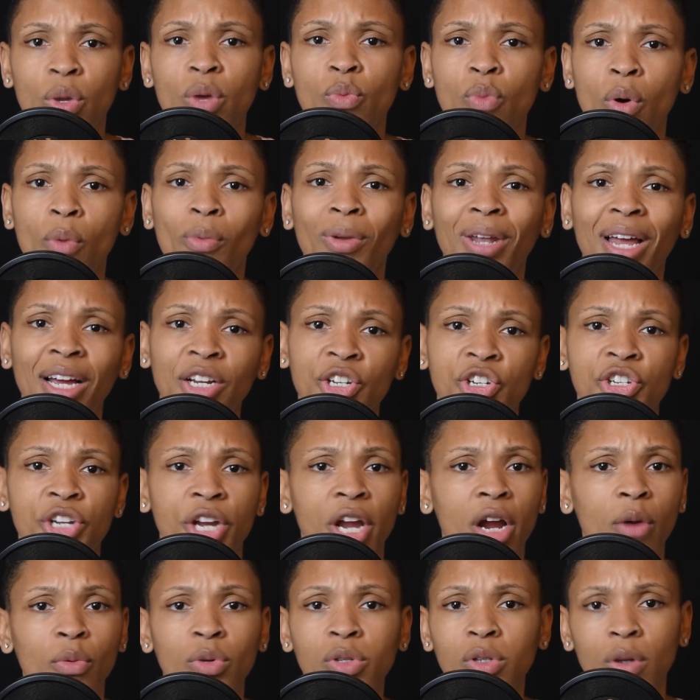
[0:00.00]
What will I
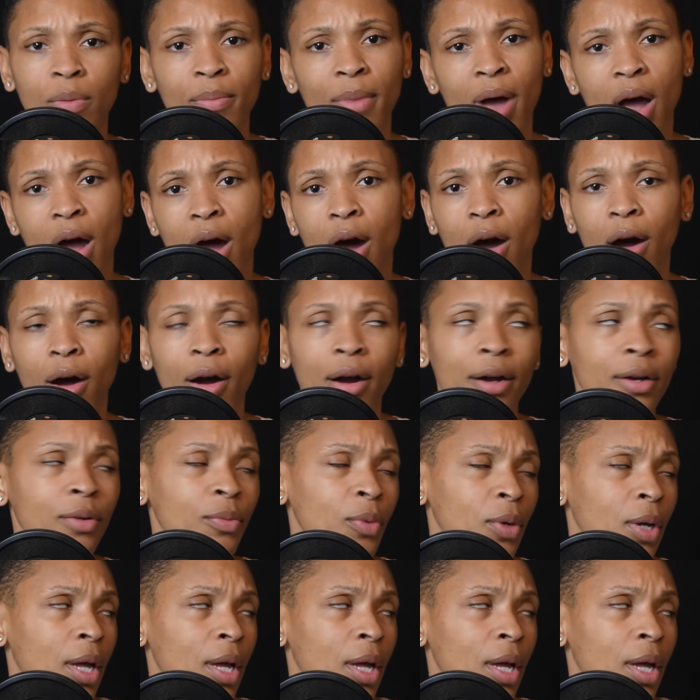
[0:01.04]
share? What's on my heart?